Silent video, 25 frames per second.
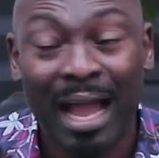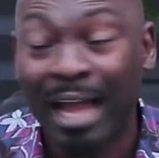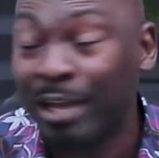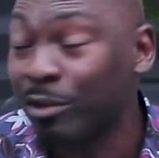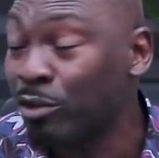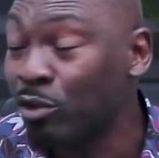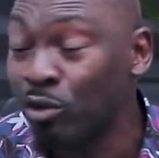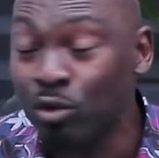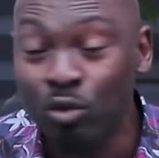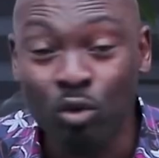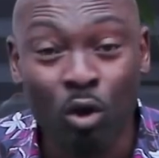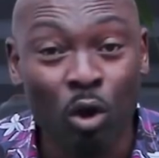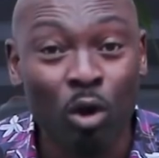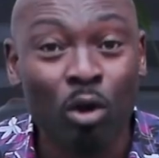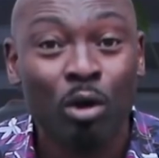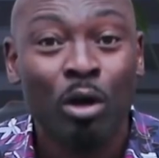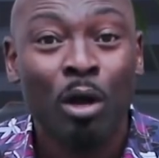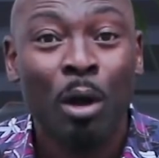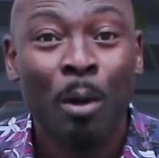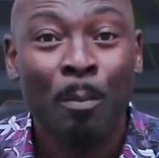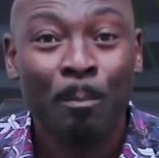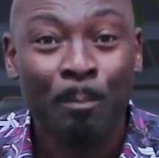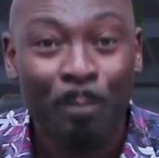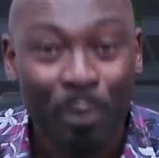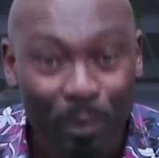And you
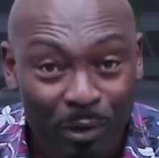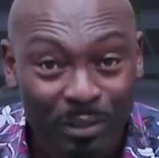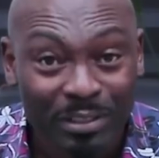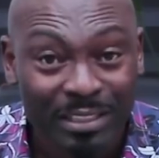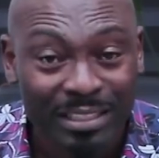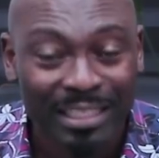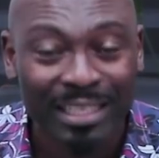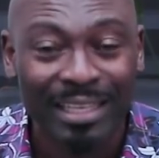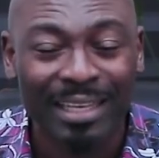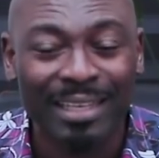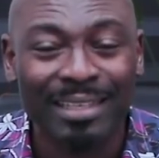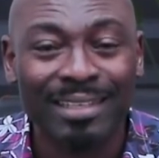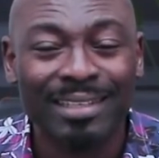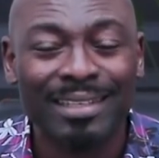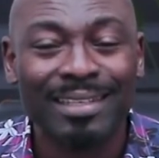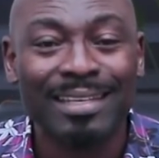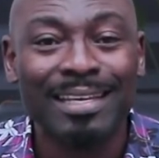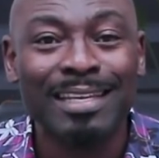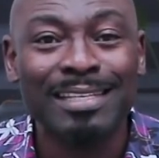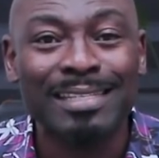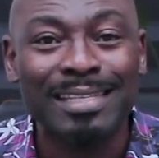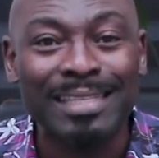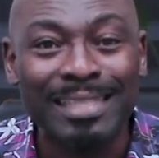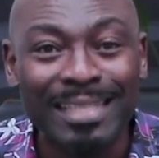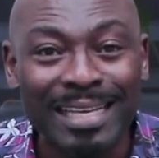know,
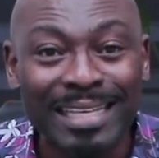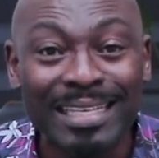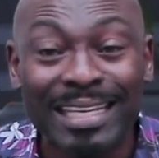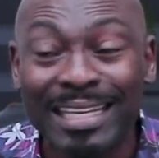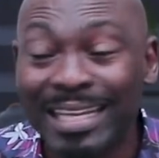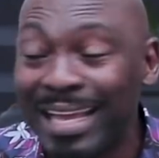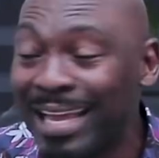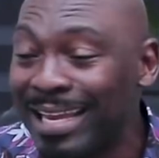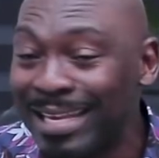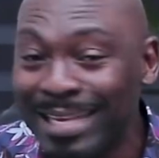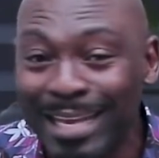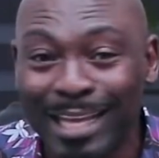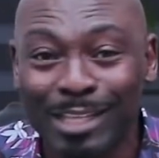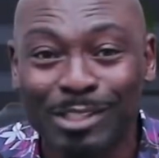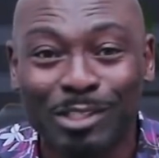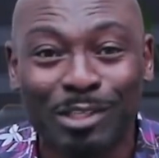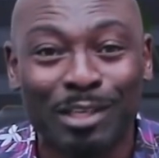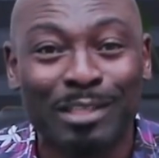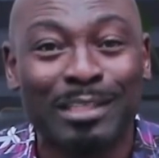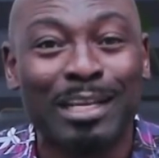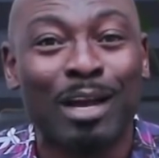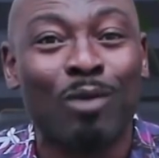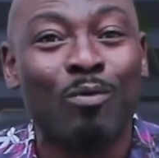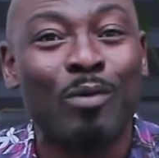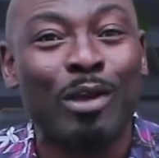Putin is leading a
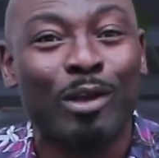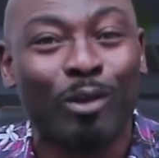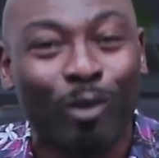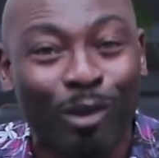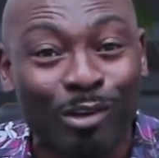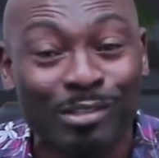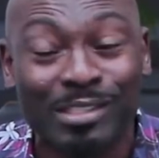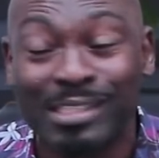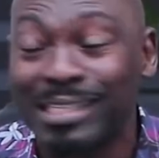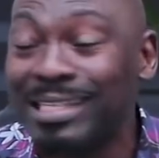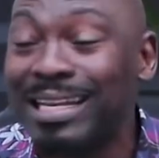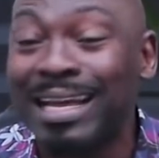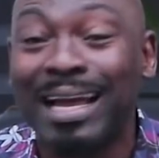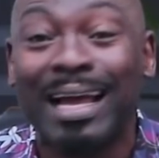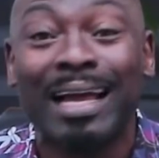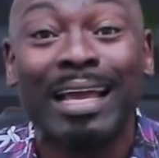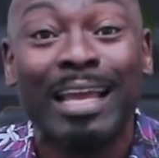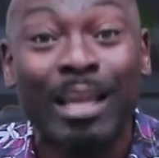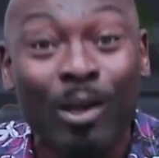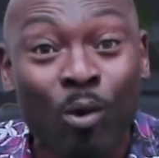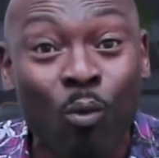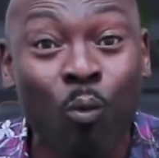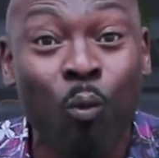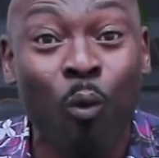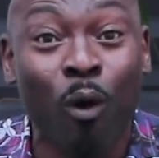nation that we
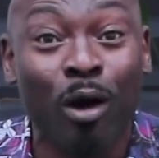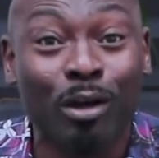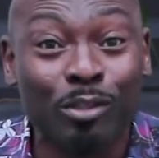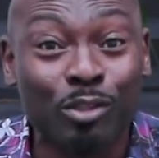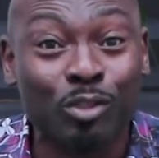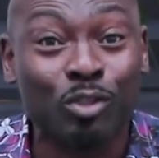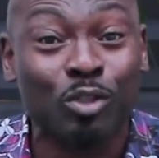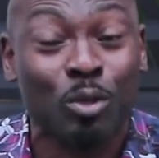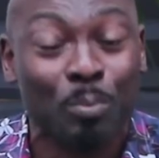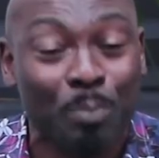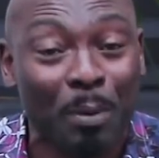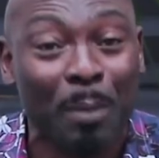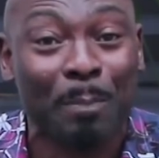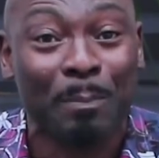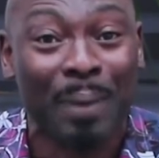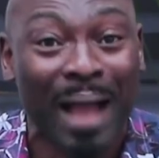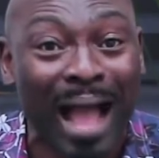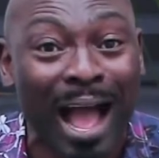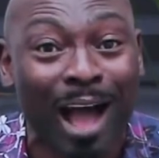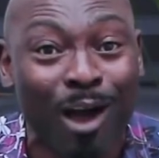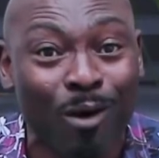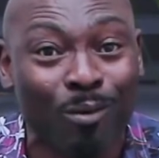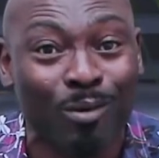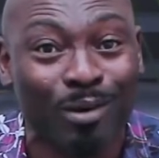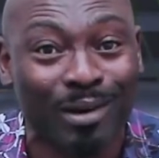consider a world
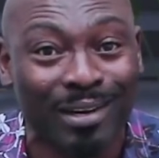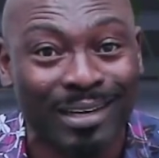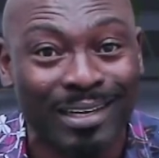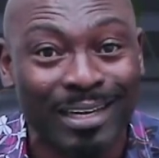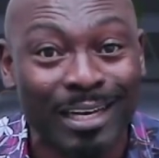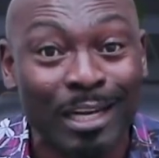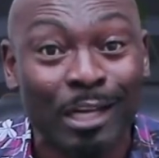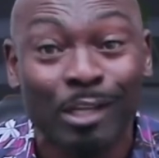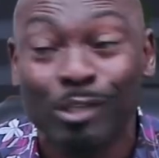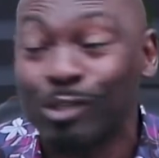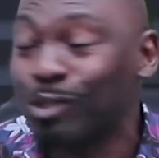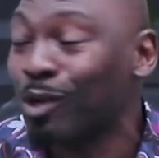superpower.